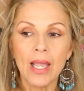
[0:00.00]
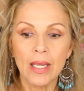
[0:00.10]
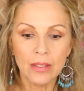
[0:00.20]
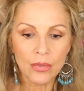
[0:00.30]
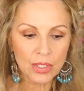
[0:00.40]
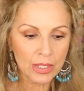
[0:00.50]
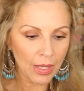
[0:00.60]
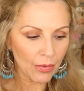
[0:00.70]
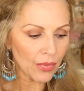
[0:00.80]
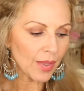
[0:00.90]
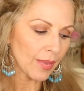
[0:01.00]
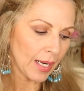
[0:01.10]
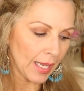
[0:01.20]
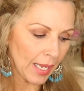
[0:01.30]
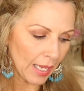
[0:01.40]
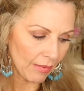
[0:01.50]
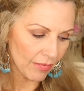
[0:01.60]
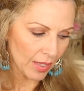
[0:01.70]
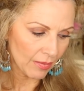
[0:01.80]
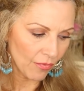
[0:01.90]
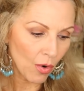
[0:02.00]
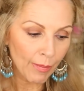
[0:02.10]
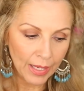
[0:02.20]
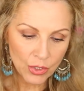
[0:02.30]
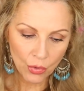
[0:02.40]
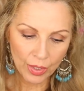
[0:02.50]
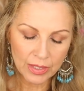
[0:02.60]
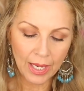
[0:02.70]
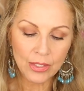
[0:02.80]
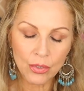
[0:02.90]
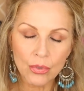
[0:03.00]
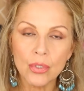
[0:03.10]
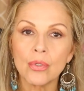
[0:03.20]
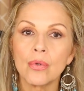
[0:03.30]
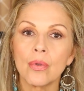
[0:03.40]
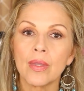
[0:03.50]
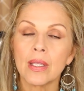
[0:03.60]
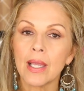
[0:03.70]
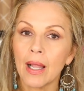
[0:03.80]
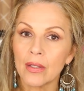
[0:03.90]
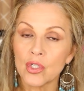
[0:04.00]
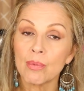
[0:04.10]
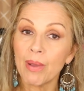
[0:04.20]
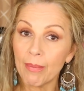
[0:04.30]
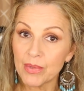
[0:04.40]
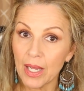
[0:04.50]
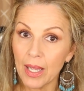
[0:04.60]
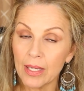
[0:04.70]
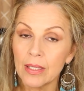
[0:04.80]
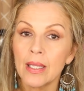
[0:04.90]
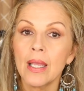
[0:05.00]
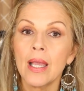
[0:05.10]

And there's another thing that I have that for my joints, I do the collagen peptide,